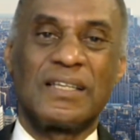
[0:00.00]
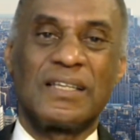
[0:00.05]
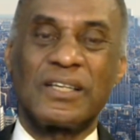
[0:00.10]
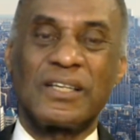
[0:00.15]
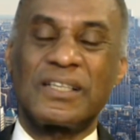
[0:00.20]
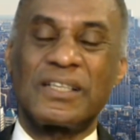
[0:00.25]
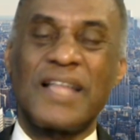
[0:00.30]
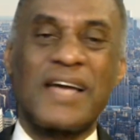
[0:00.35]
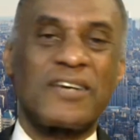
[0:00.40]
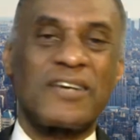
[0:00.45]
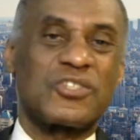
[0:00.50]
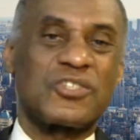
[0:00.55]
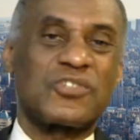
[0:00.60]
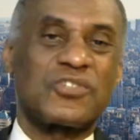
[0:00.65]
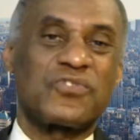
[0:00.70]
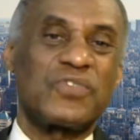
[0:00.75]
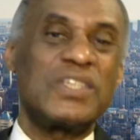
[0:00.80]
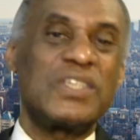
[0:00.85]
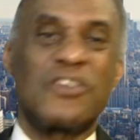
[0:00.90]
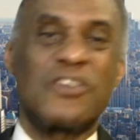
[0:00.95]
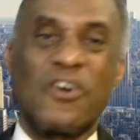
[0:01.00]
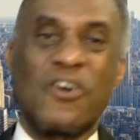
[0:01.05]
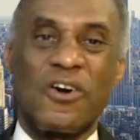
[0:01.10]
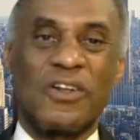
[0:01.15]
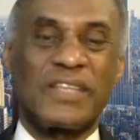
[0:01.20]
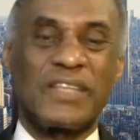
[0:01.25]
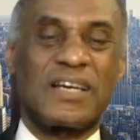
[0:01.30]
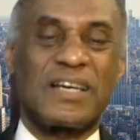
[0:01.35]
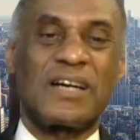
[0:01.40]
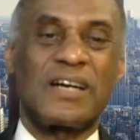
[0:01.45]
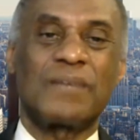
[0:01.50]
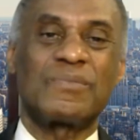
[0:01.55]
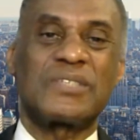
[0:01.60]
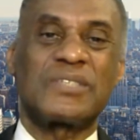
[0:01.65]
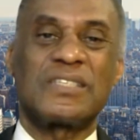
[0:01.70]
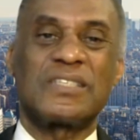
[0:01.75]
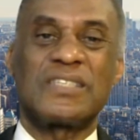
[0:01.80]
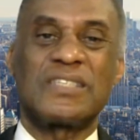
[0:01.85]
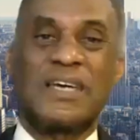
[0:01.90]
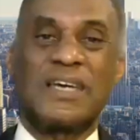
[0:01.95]
look like a street girl that
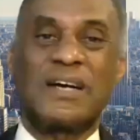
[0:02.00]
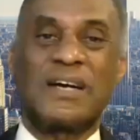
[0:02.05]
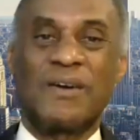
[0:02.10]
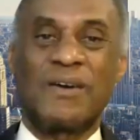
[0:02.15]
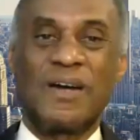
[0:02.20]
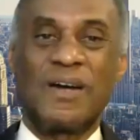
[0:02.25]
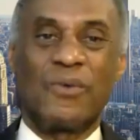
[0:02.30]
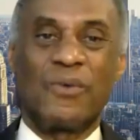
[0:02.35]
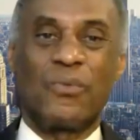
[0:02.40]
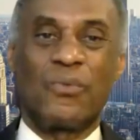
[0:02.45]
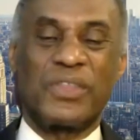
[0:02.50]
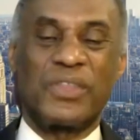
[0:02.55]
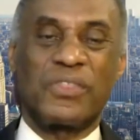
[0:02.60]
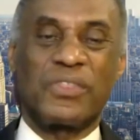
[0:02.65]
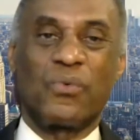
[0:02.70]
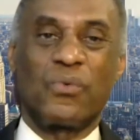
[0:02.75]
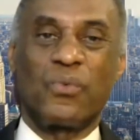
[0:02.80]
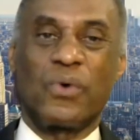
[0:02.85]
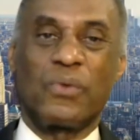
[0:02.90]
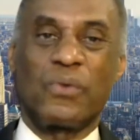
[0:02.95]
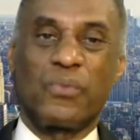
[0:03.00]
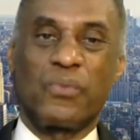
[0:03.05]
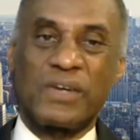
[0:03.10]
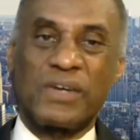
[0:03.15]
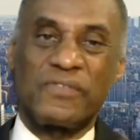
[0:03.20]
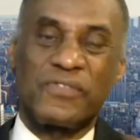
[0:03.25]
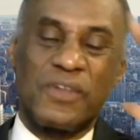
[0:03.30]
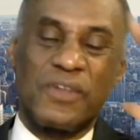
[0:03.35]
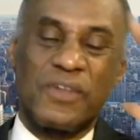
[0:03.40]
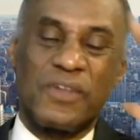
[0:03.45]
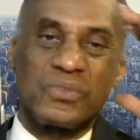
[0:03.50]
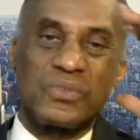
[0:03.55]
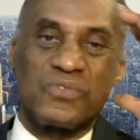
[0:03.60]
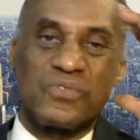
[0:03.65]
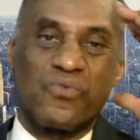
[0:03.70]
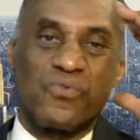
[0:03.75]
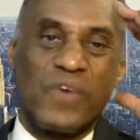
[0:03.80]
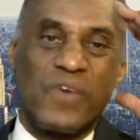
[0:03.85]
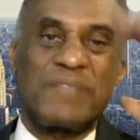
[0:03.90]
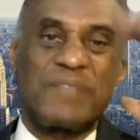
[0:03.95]
comes in there with one of
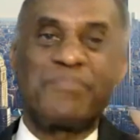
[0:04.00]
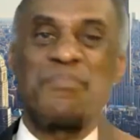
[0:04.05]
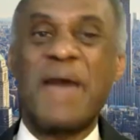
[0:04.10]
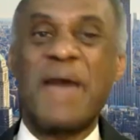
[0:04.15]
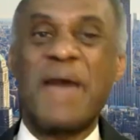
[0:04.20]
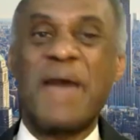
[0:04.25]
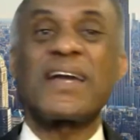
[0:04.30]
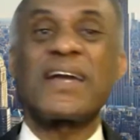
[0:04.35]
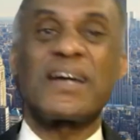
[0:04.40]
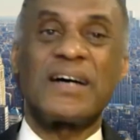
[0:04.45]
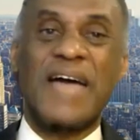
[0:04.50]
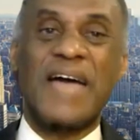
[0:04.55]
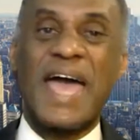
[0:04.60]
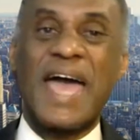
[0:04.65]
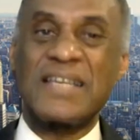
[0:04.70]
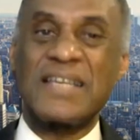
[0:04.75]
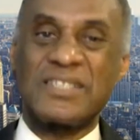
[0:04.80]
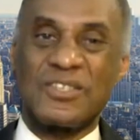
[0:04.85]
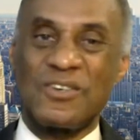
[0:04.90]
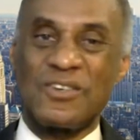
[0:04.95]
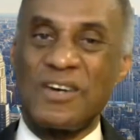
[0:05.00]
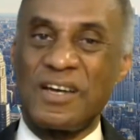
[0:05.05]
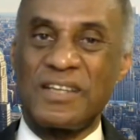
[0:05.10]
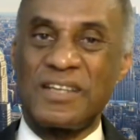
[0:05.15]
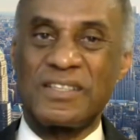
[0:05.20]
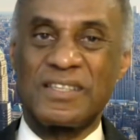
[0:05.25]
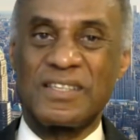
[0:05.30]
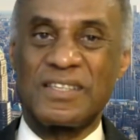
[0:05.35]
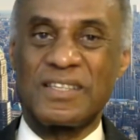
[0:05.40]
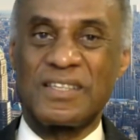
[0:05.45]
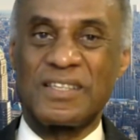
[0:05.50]
those red MAGA hats on.